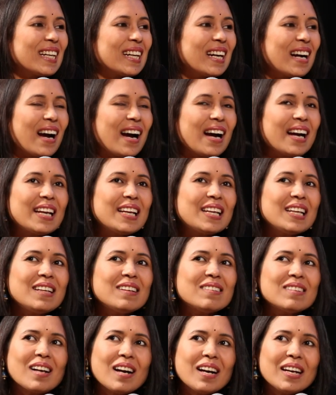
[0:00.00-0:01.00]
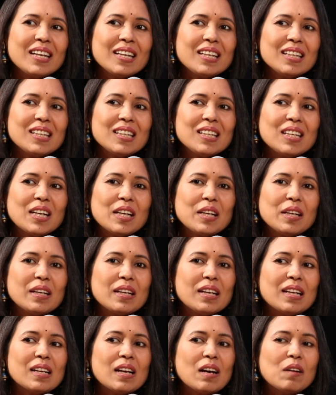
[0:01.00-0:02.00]
I
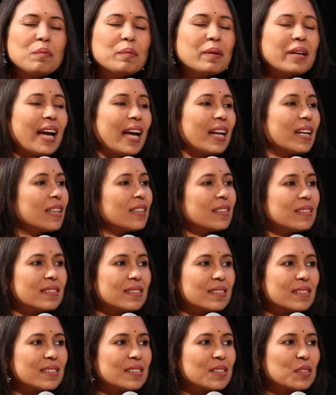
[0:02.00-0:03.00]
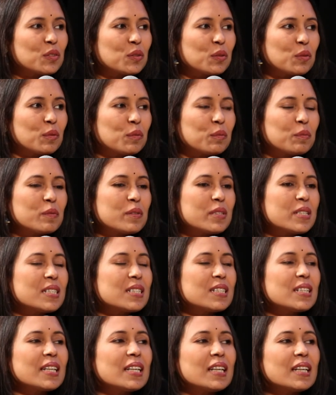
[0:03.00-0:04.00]
love characters. So
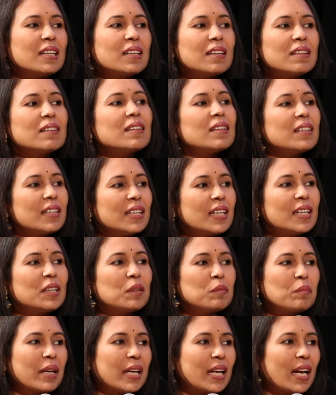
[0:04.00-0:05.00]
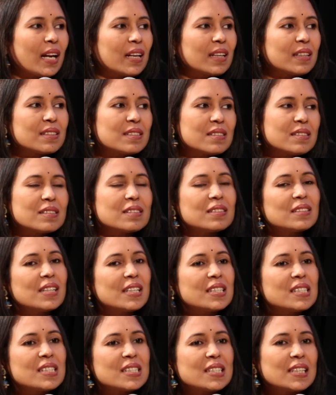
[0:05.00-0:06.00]
first I create my characters,
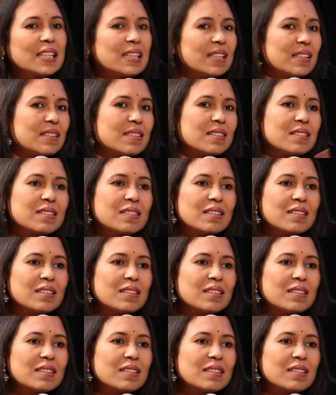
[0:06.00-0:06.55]
then scenes,